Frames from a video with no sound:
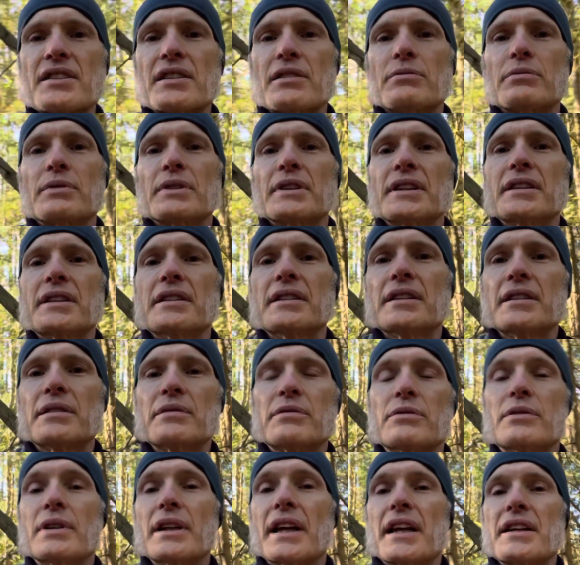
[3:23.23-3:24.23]
a really good
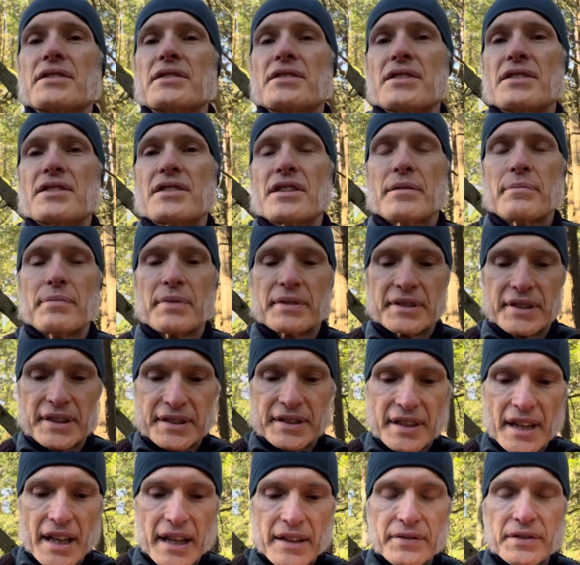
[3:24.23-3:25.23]
relationship. It's a
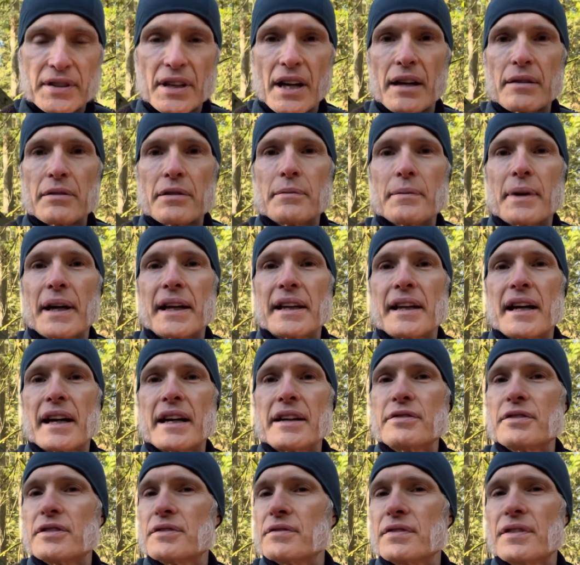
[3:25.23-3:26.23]
safe time in my
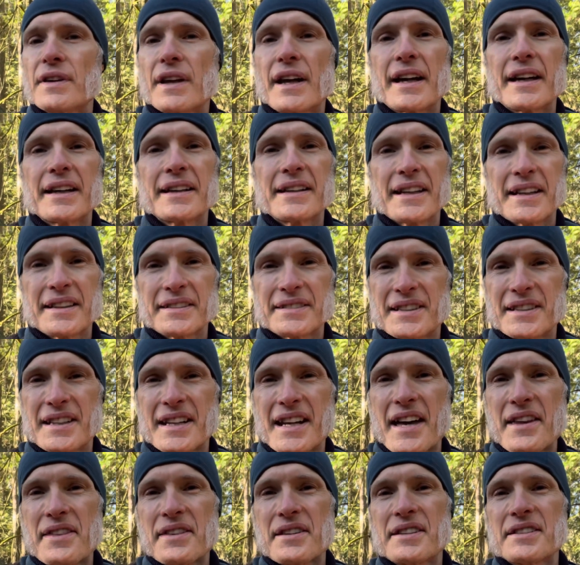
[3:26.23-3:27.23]
life, and flying has
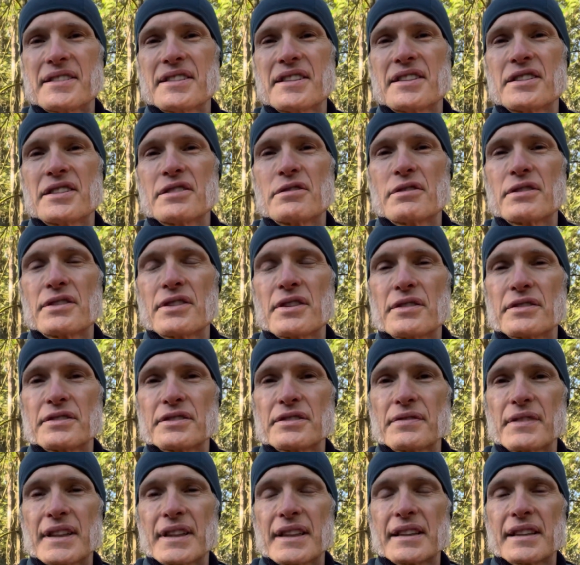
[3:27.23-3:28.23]
nothing to do with
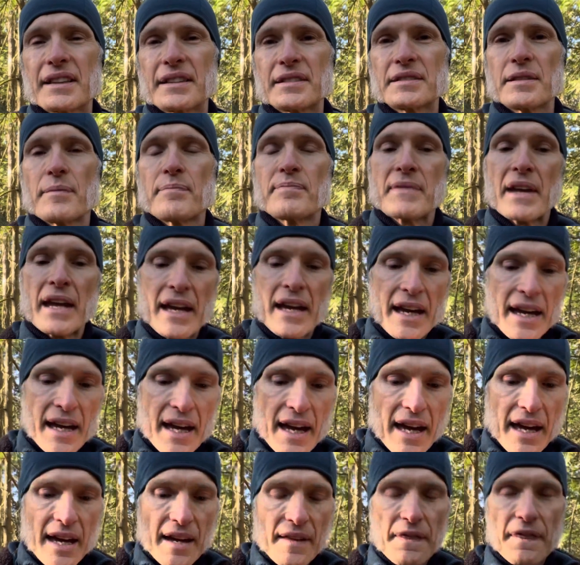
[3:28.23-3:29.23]
those feelings.
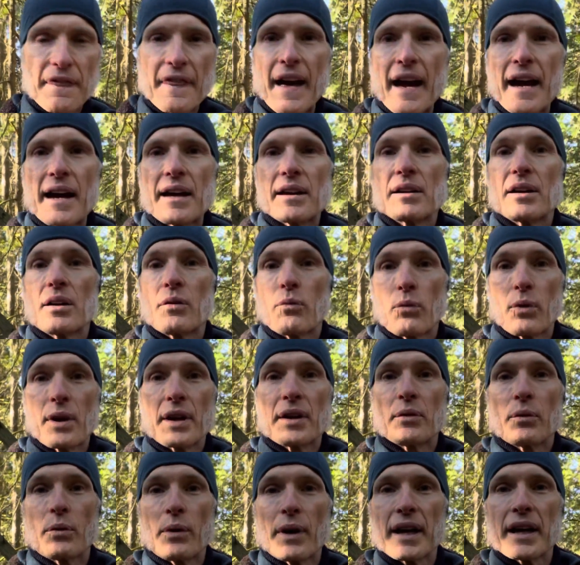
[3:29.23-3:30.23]
And that went
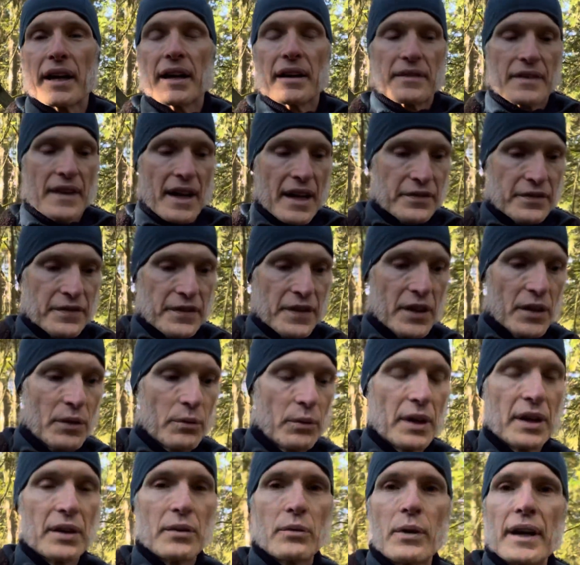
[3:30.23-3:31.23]
away. That fear
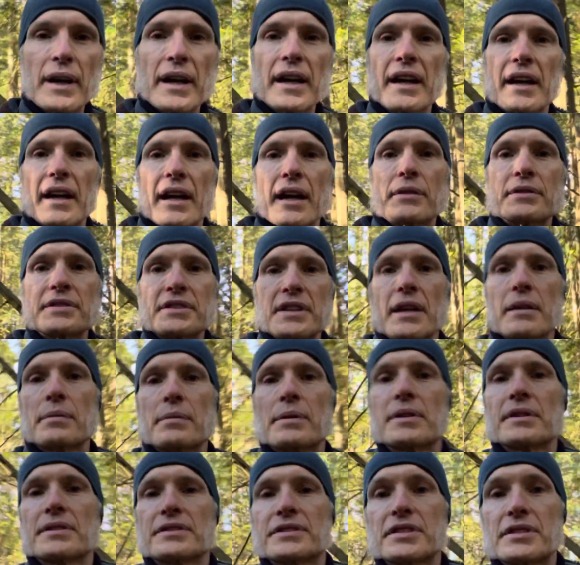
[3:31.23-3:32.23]
went away, and I was
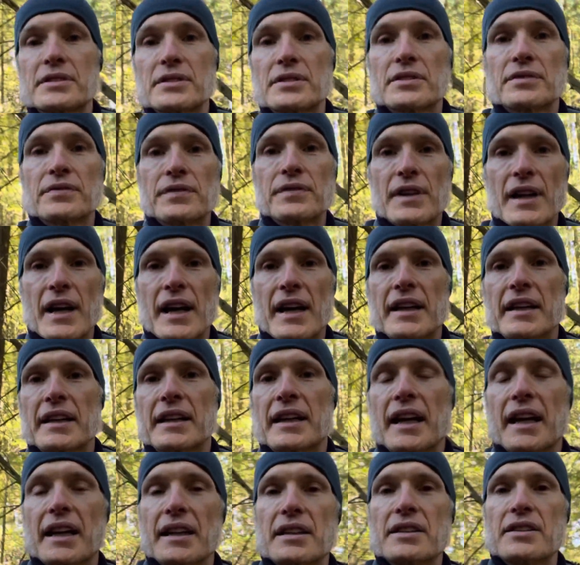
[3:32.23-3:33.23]
able to fly
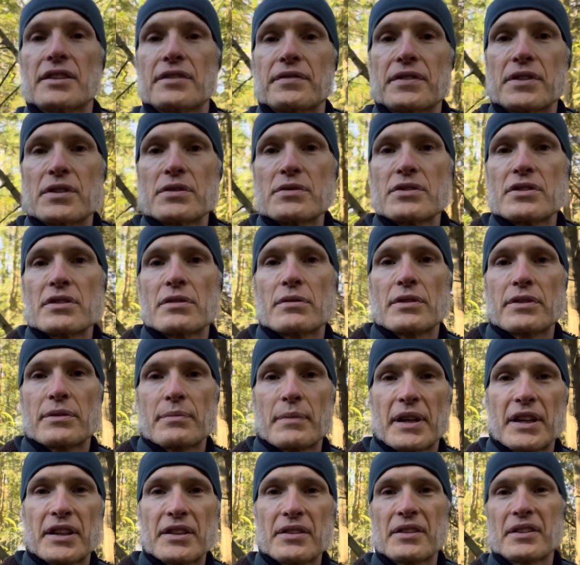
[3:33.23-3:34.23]
again in the future with
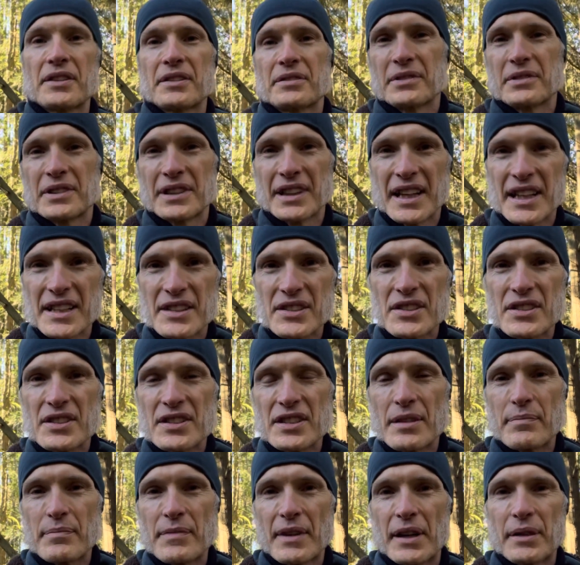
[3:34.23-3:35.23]
my current
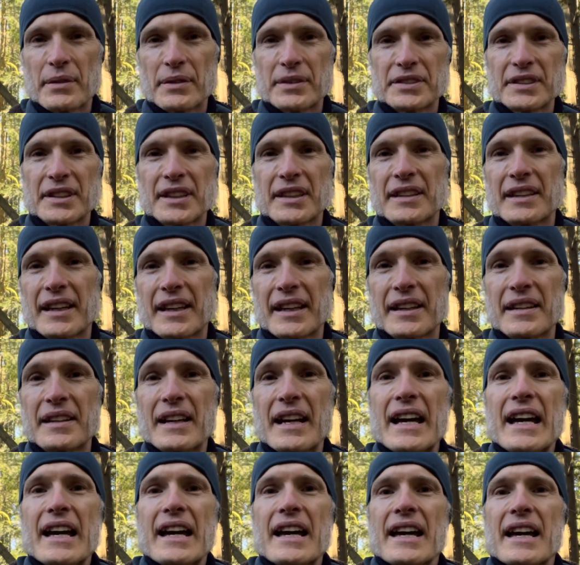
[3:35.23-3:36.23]
relationship that I was in then.
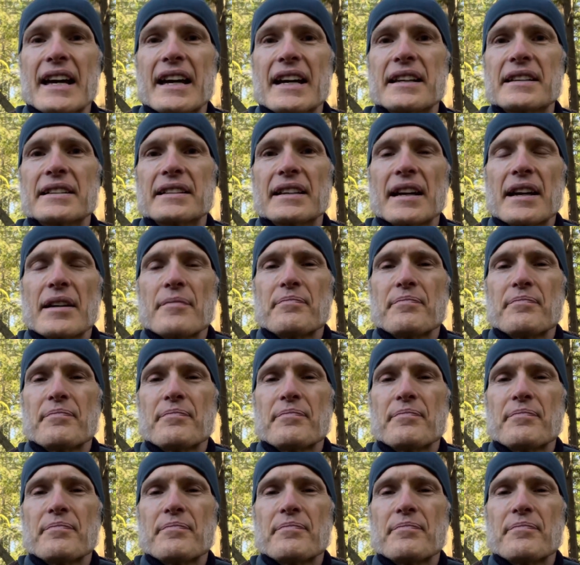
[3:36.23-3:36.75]
And